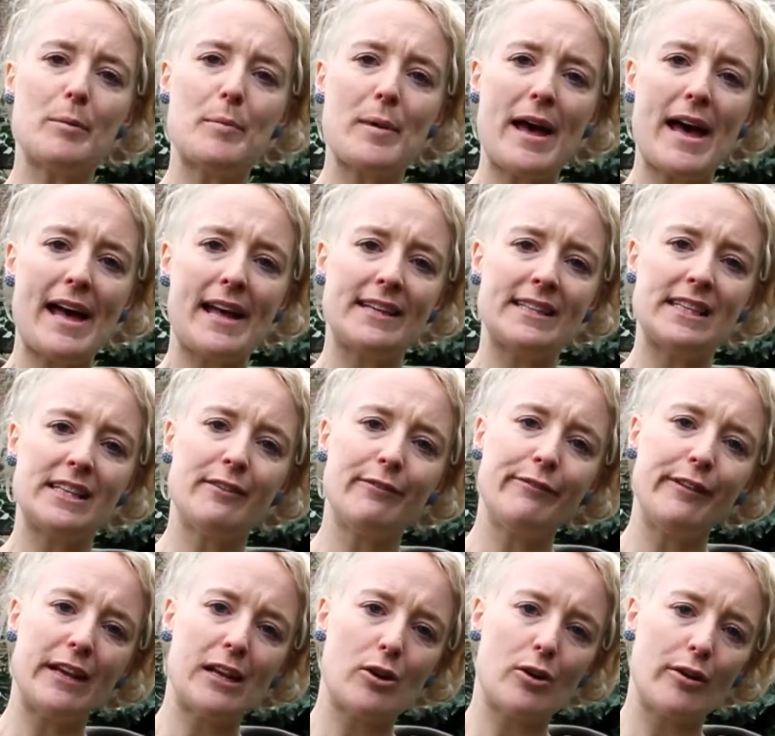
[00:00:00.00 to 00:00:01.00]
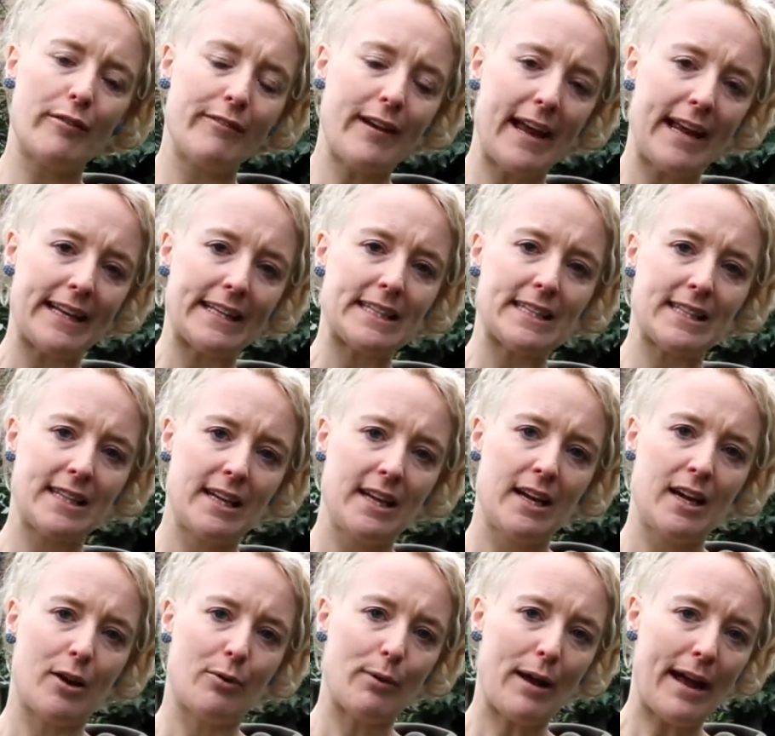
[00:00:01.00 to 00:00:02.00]
band in a figure of 8
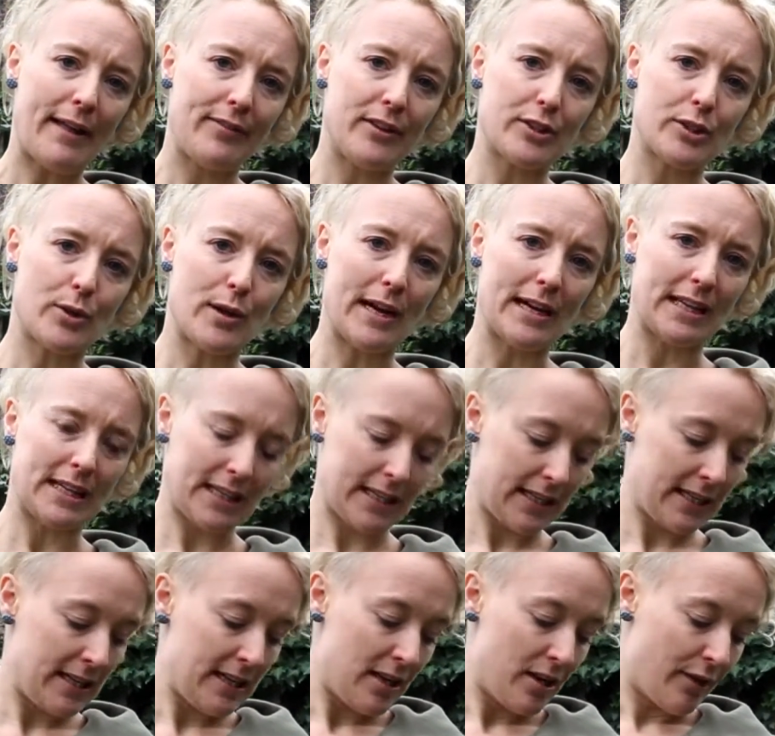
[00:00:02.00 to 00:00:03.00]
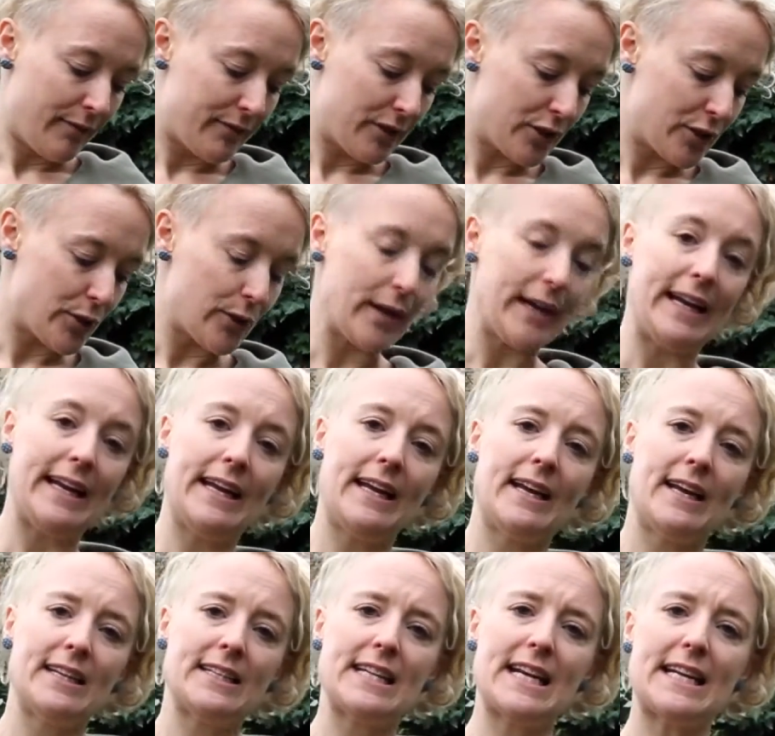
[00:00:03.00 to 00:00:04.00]
around the trunk of the tree,
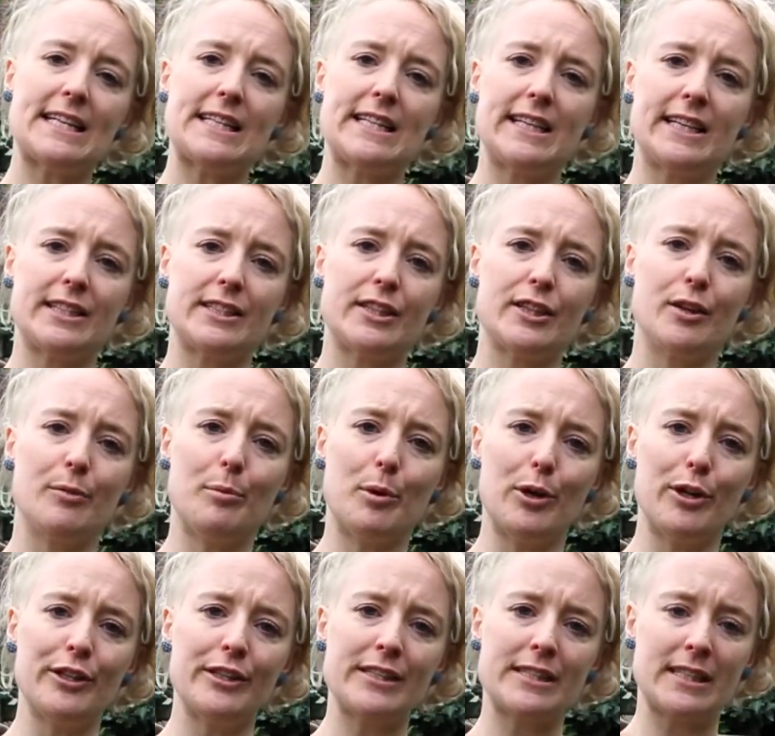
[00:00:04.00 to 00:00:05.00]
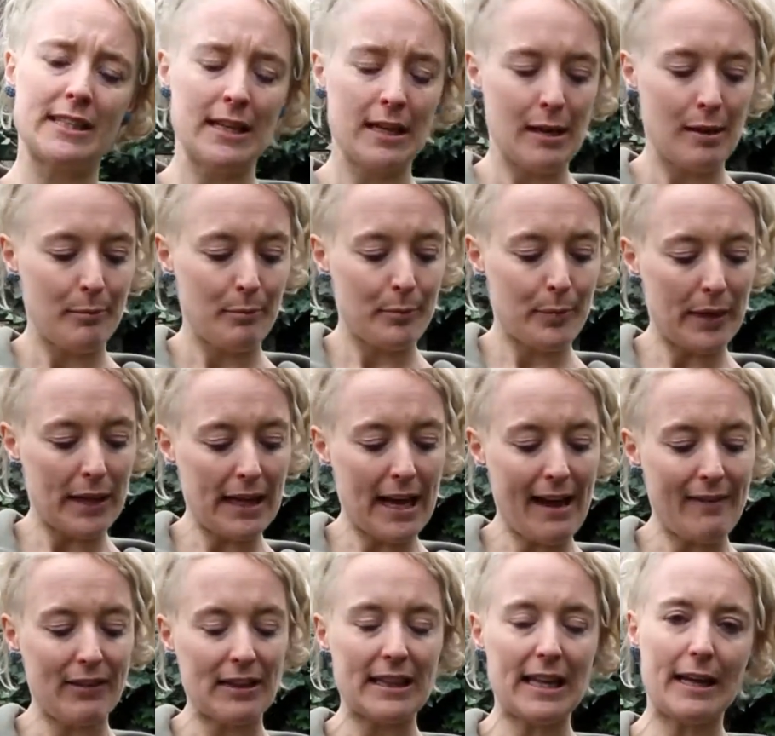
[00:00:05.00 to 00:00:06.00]
attaching it to the post, but
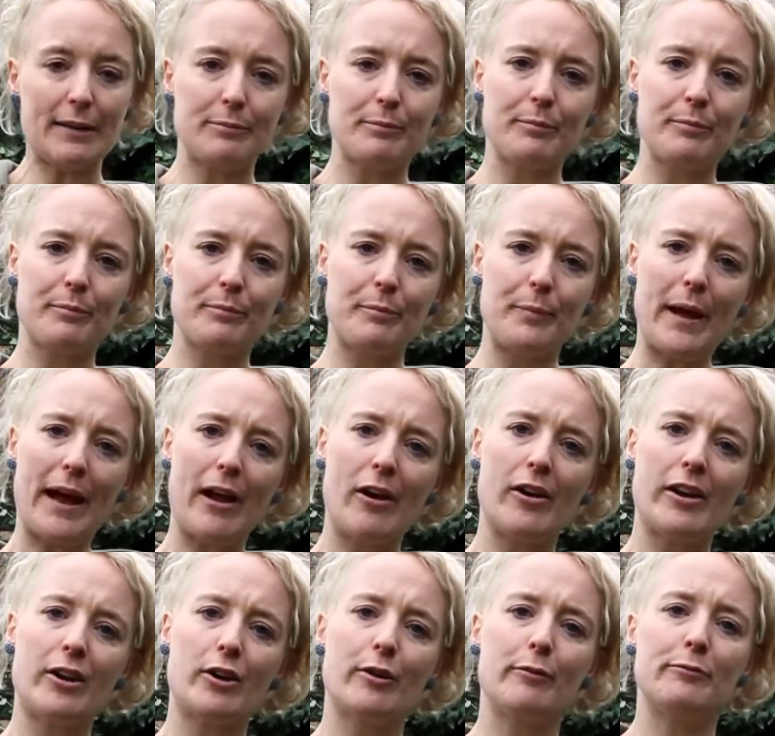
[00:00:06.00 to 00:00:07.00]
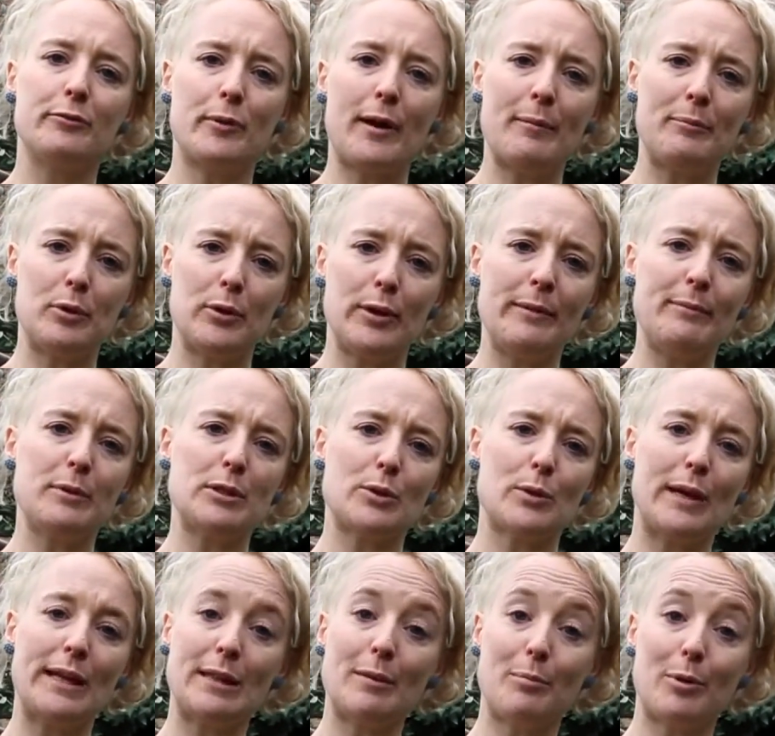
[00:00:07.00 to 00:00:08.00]
having that barrier of rubber in between the